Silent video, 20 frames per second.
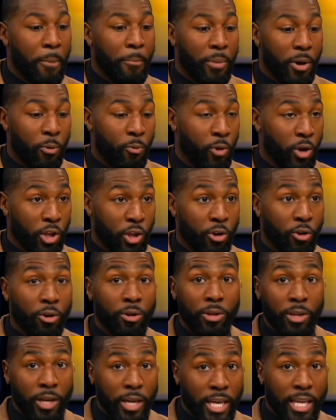But when
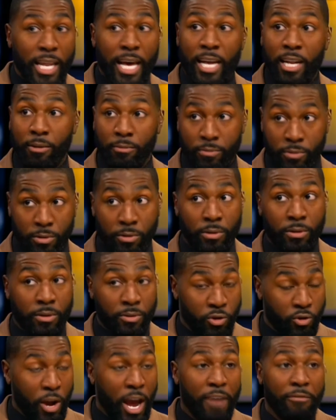you're looking at a,
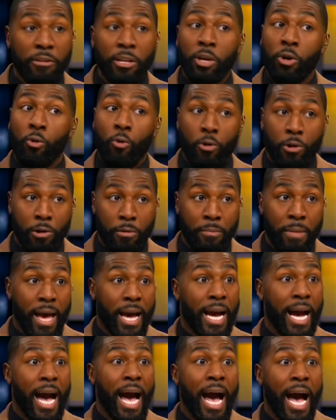drafting a
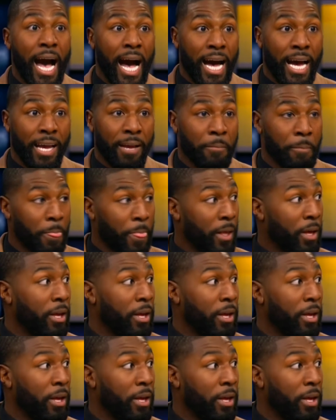quarterback high,